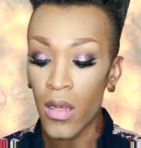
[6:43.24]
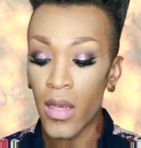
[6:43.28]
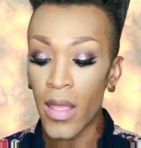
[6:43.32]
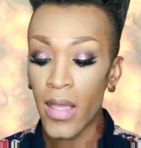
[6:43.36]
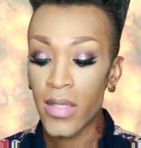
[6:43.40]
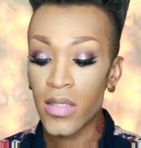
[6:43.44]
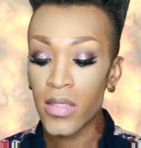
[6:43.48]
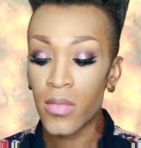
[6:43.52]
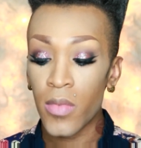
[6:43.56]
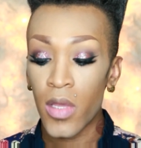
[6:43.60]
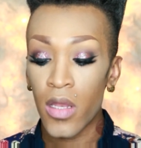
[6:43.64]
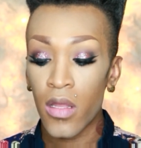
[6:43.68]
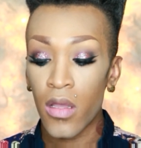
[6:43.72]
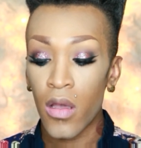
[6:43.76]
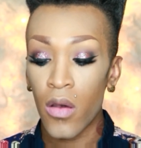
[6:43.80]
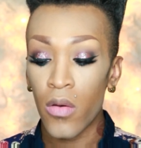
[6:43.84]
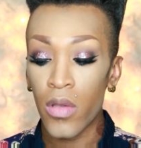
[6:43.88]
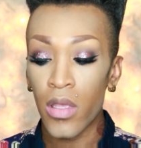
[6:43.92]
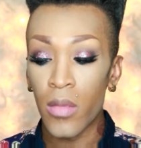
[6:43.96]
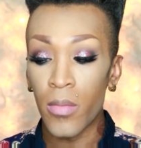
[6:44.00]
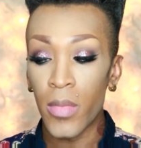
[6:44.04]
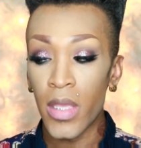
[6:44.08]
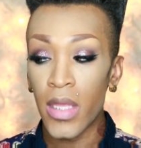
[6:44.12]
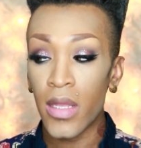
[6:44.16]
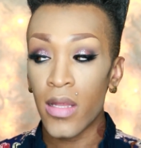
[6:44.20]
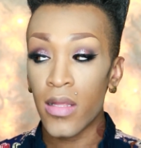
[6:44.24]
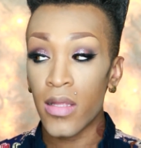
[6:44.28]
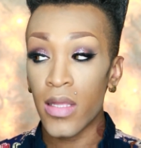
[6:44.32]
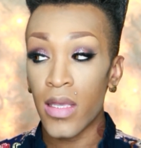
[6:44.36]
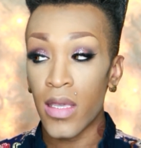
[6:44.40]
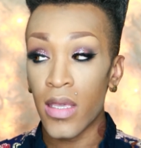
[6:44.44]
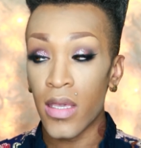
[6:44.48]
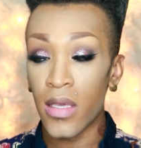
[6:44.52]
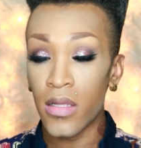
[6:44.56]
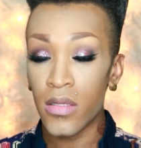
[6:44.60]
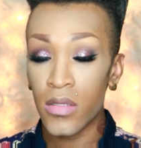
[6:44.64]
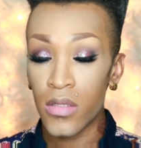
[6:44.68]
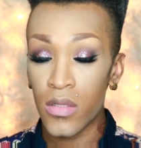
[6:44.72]
Next I'm going to go
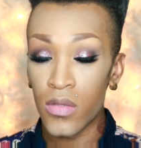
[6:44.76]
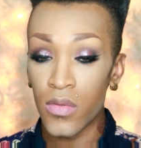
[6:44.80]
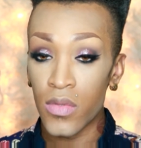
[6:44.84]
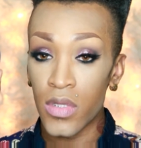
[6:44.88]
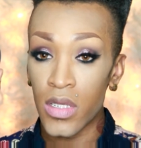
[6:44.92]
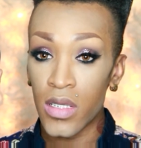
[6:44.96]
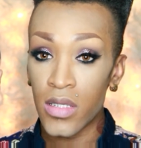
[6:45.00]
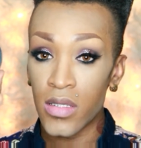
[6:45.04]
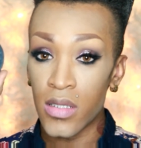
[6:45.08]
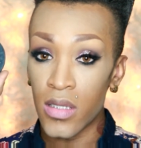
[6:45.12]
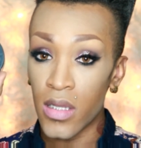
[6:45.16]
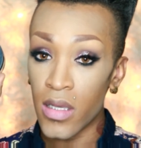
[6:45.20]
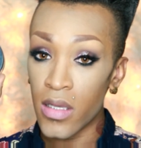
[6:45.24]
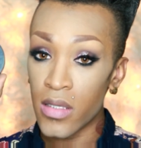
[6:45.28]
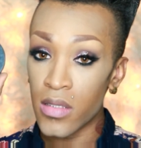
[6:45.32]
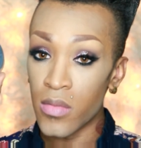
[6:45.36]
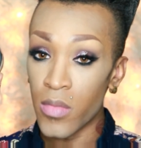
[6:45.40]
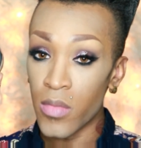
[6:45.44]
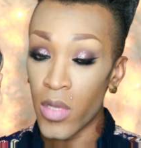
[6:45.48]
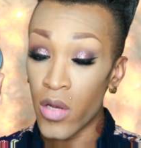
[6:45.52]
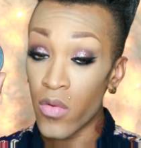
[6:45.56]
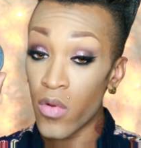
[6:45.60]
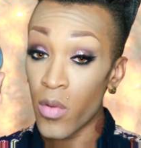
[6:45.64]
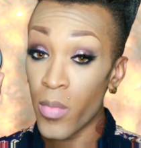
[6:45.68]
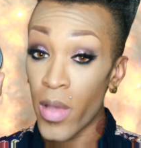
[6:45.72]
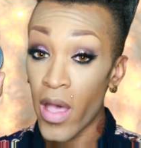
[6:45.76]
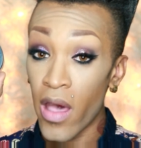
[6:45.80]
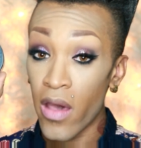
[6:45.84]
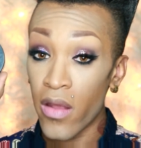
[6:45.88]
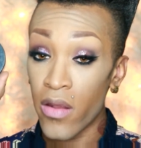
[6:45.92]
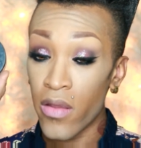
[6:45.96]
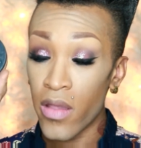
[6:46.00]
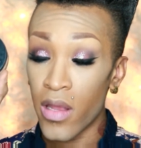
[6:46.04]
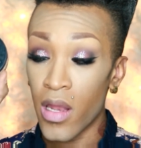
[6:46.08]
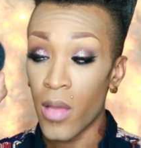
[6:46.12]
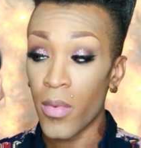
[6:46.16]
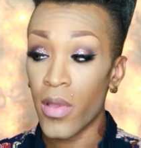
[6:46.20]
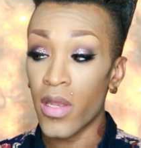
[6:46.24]
immediately into this NYX mineral
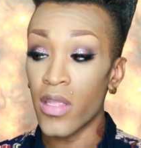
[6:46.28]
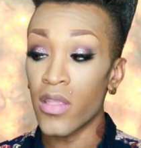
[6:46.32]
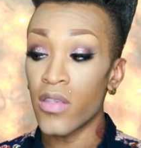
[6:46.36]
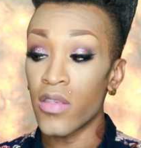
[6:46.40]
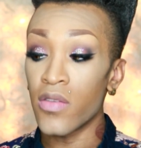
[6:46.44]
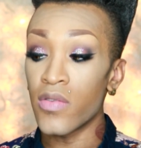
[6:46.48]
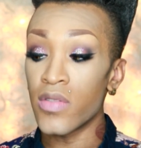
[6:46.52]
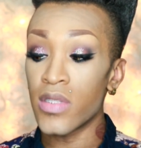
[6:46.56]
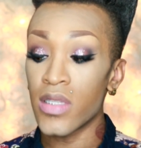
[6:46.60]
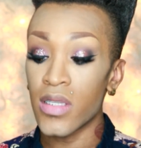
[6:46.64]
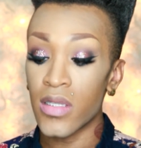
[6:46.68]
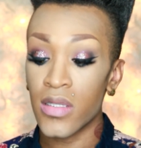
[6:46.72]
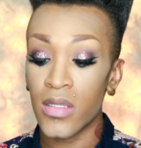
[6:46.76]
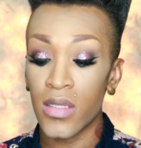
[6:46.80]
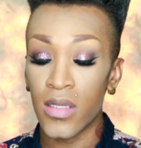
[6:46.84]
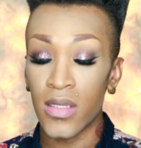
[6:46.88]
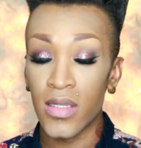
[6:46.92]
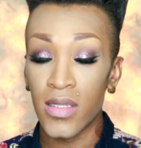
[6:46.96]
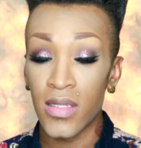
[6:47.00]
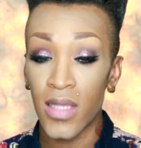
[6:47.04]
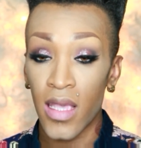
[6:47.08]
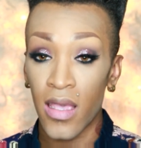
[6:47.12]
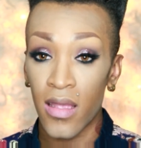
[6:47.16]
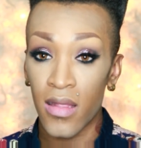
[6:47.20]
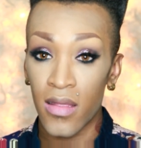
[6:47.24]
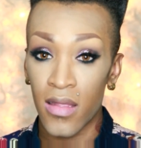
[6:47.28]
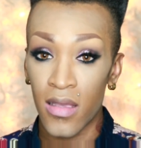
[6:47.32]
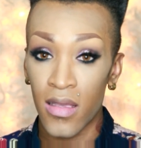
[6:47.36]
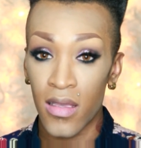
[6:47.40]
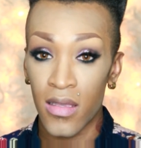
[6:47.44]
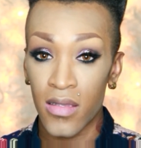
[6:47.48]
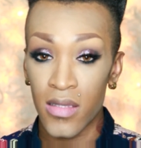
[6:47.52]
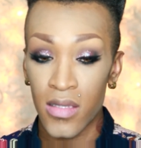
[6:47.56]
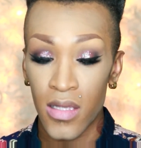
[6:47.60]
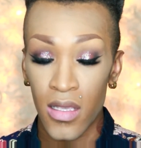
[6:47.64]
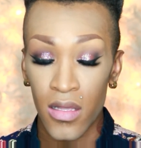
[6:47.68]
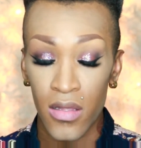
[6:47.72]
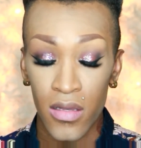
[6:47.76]
powder, and I'm going to use this to set the
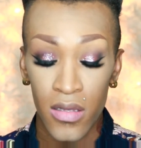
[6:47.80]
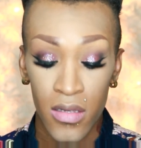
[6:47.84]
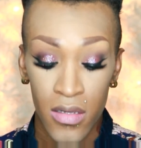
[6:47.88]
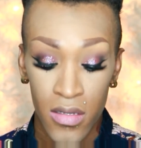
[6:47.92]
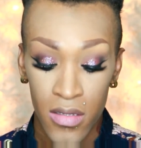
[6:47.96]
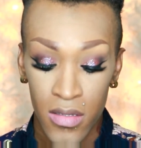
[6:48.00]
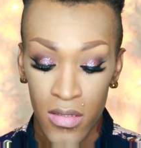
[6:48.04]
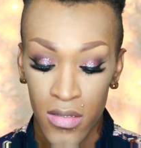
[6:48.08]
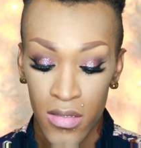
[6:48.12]
concealer.